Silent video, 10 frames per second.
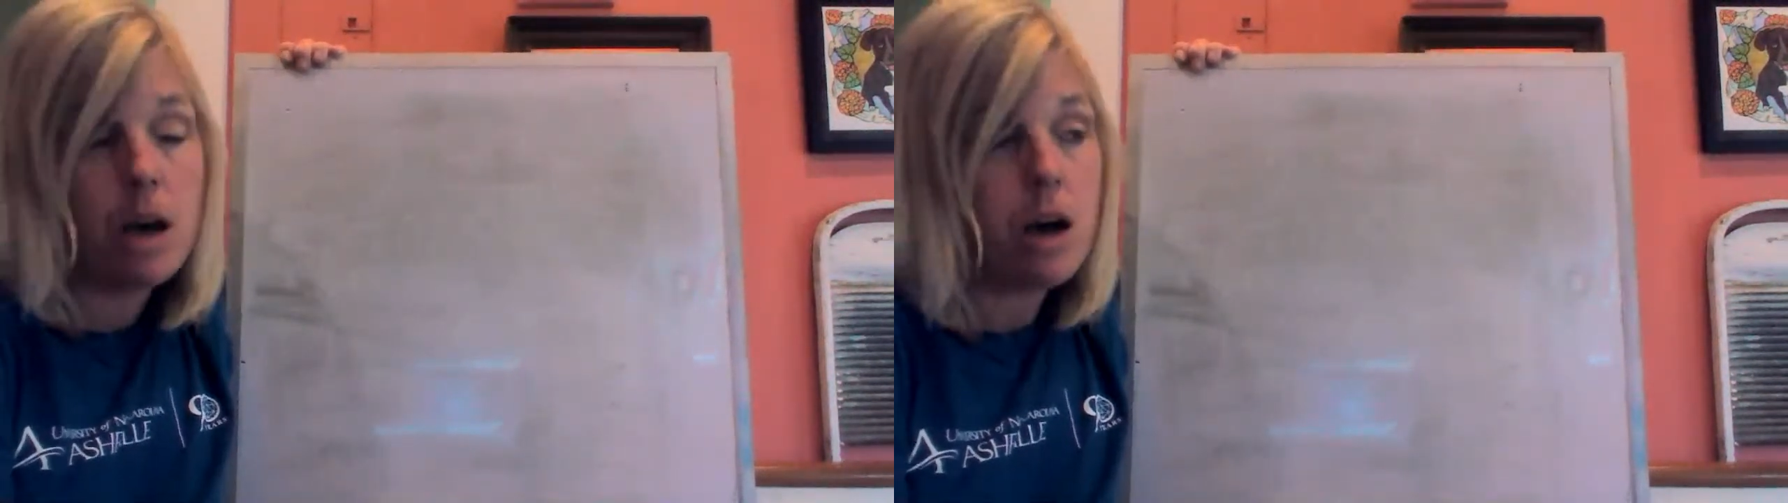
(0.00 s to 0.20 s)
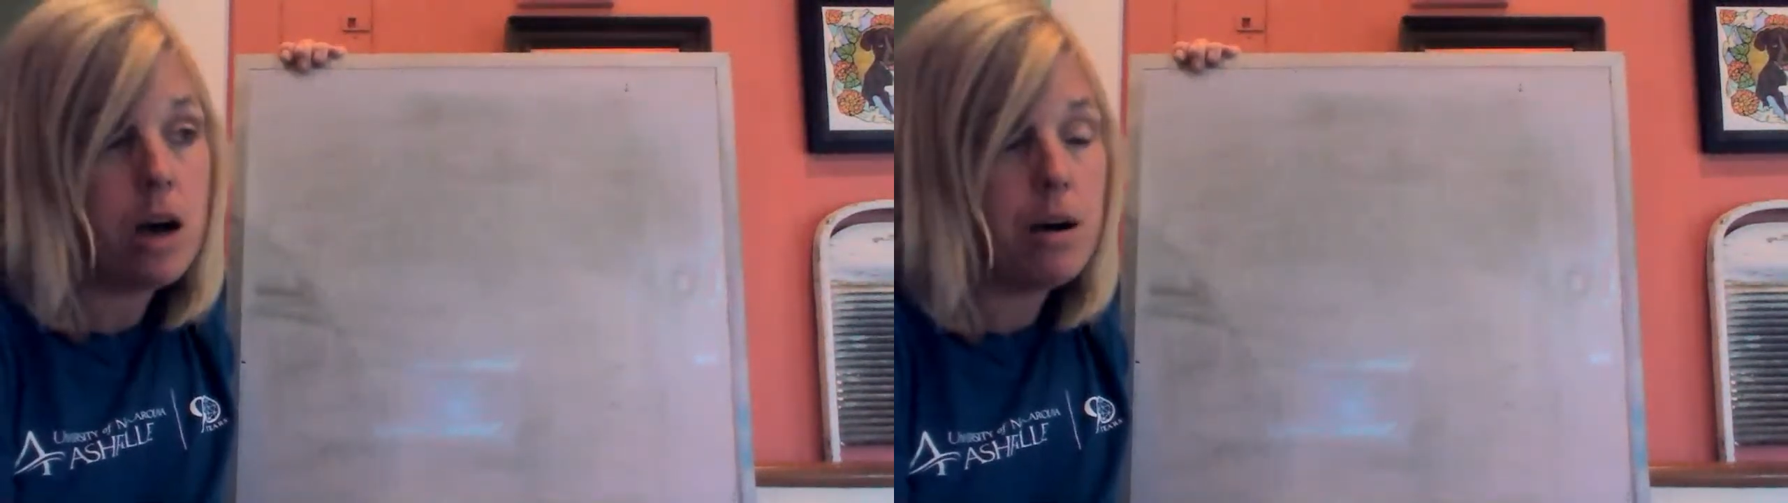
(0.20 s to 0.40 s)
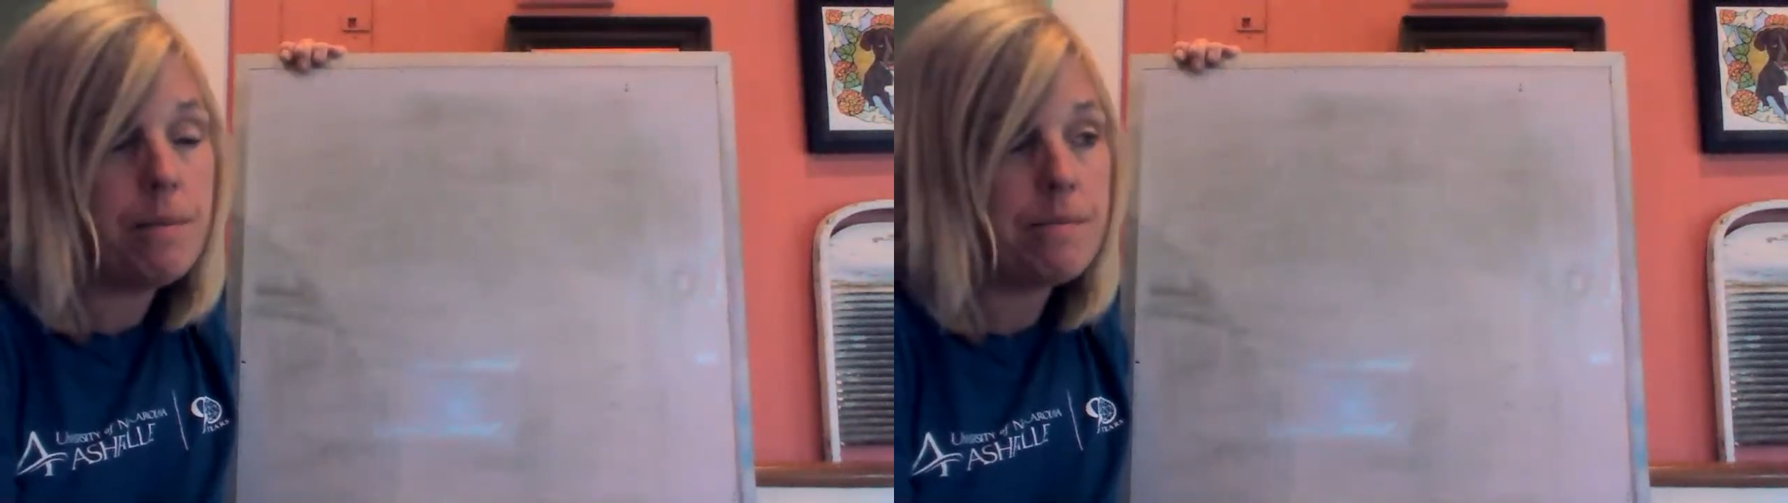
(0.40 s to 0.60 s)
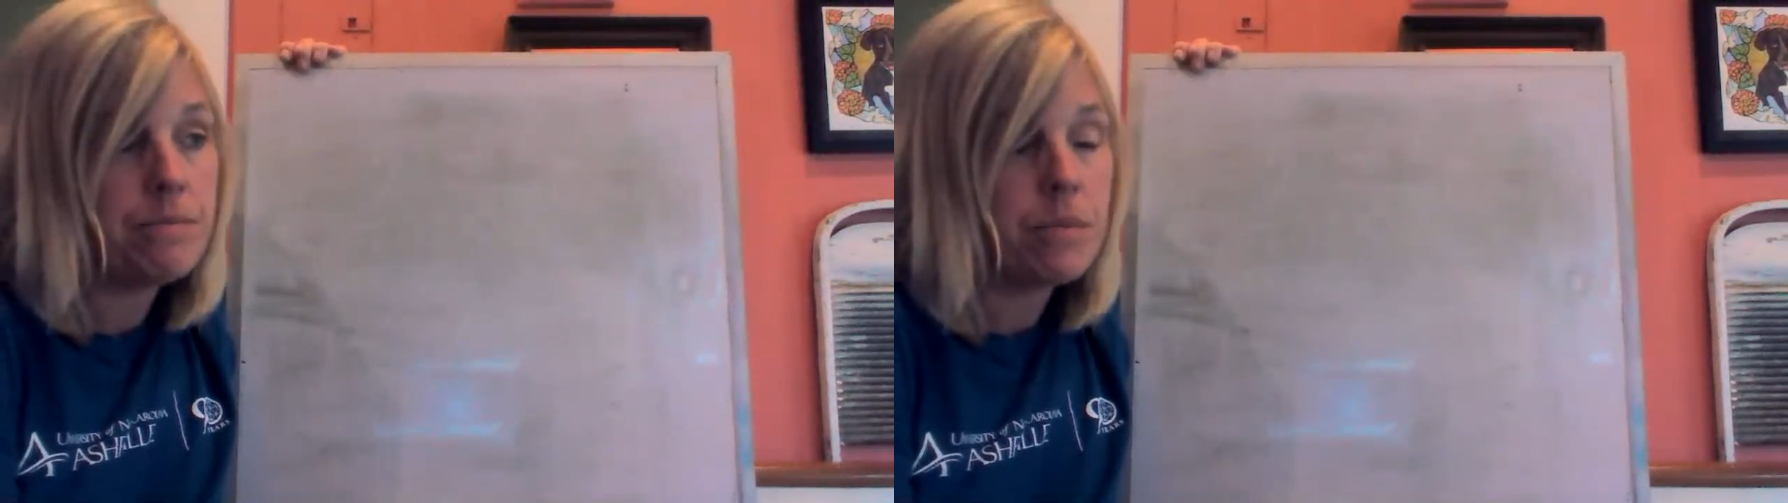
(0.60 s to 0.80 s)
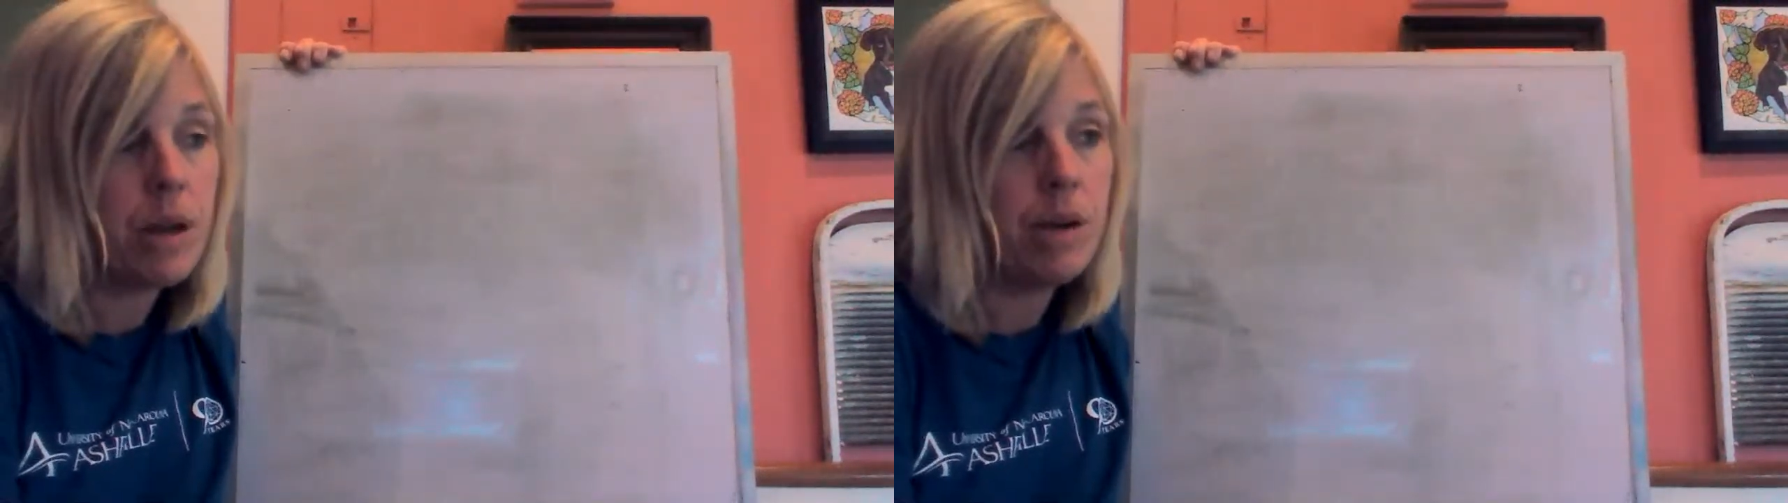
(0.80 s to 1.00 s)

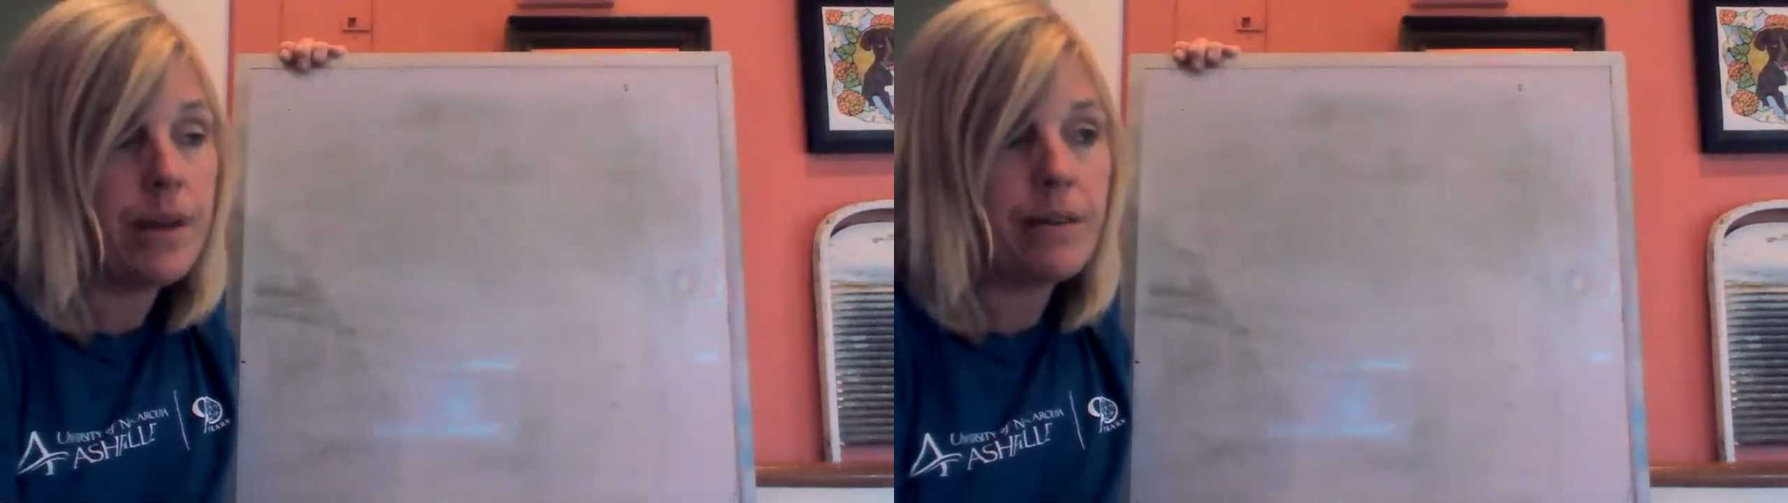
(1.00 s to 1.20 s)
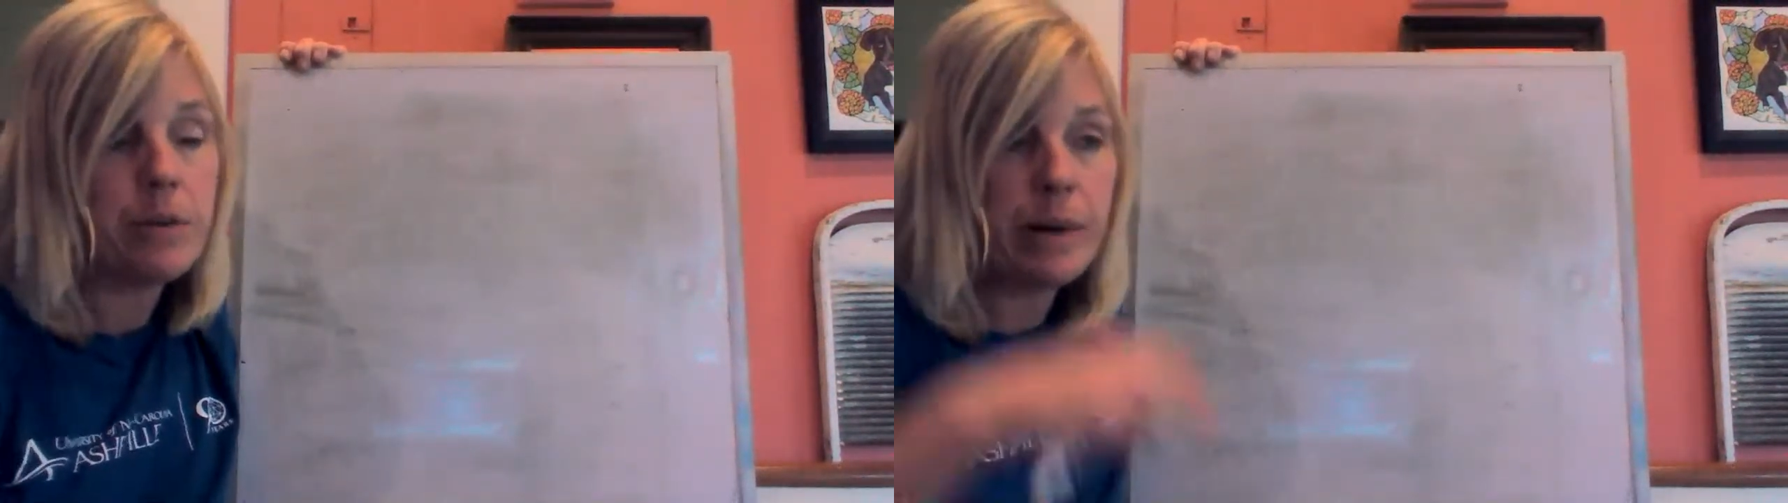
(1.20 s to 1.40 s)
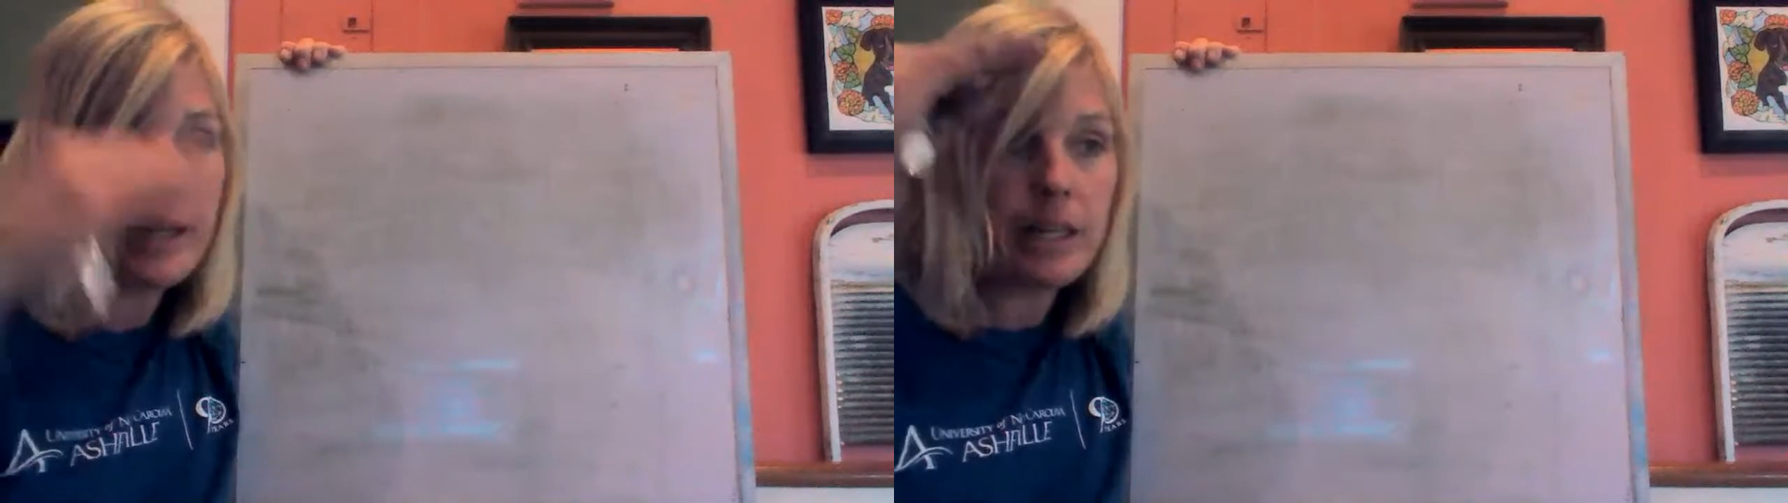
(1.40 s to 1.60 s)
of everybody